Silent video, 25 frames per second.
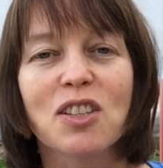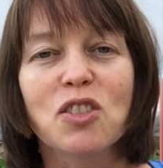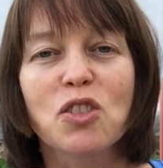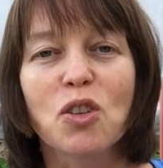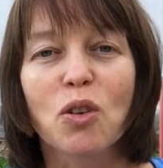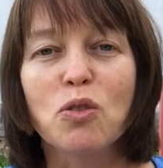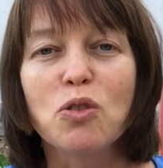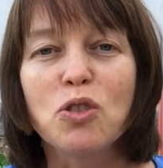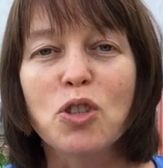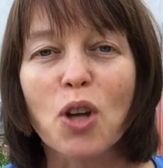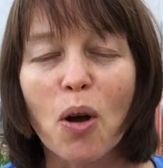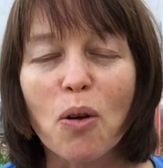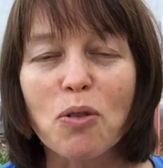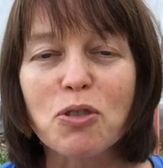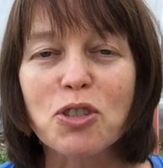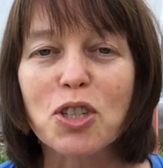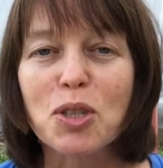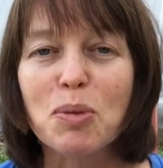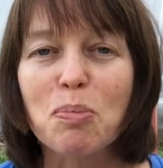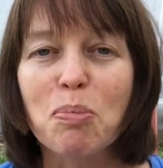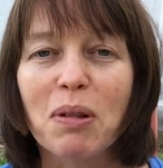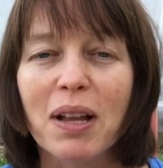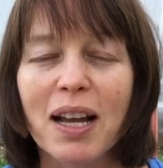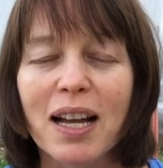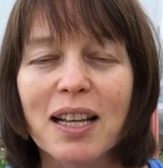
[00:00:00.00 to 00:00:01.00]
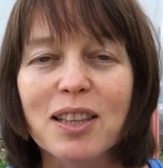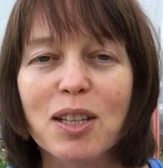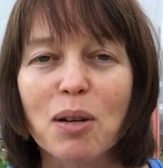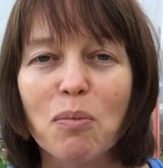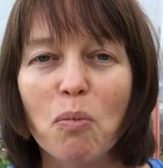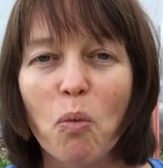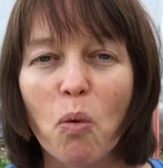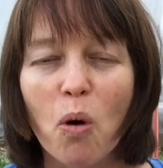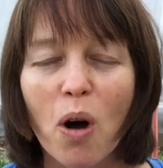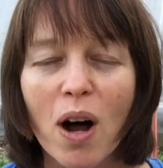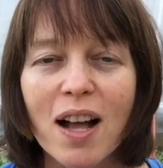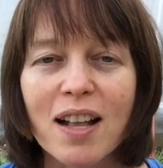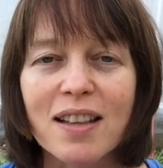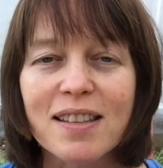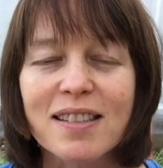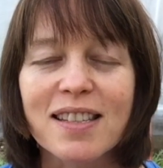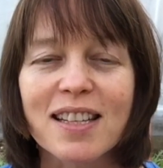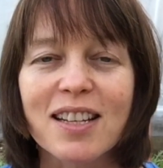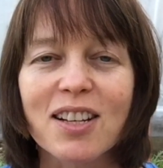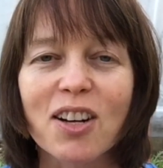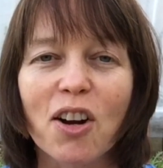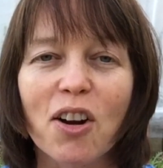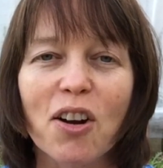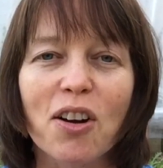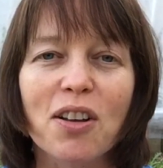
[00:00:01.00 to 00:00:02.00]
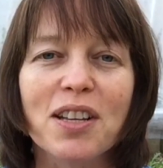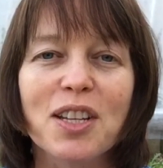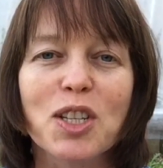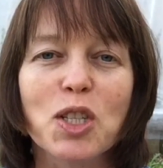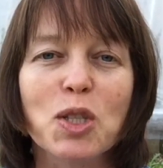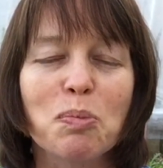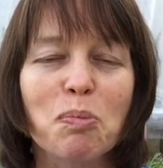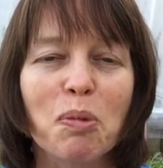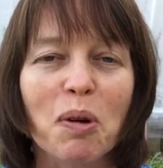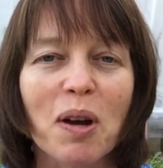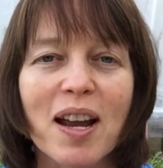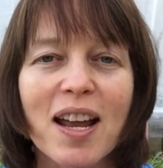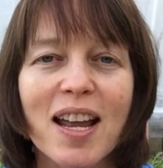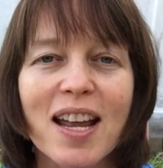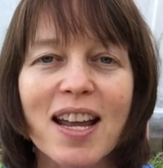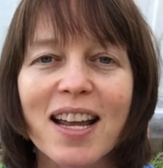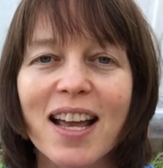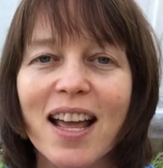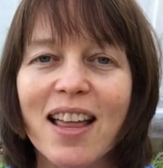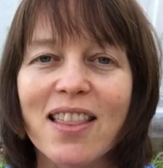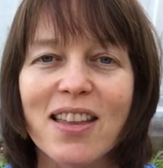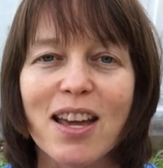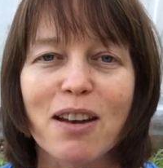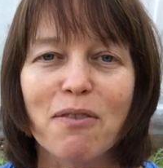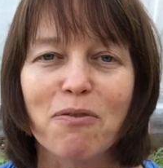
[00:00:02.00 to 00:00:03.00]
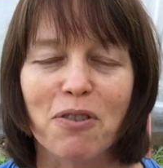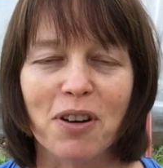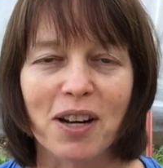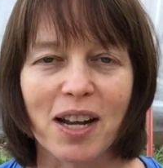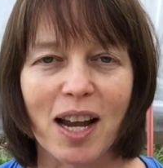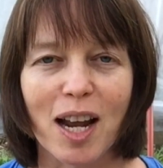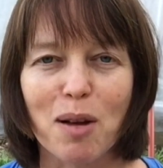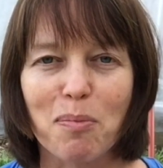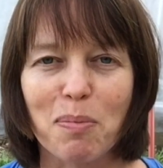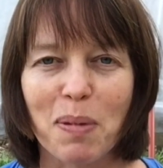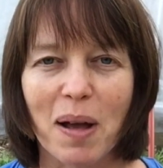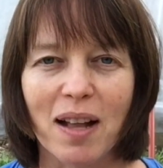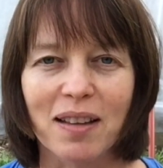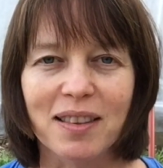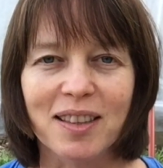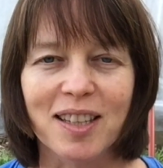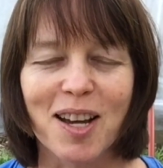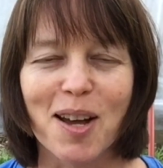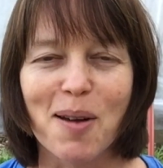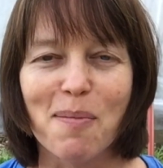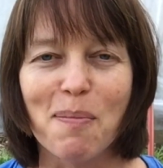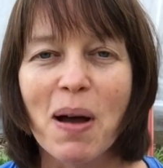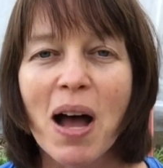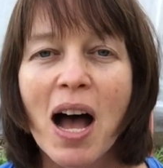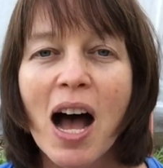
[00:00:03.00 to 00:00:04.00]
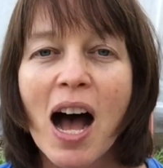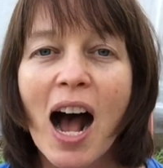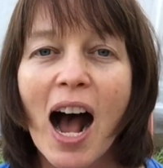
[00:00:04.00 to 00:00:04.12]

so don't just plant them once in early spring and then forget about them.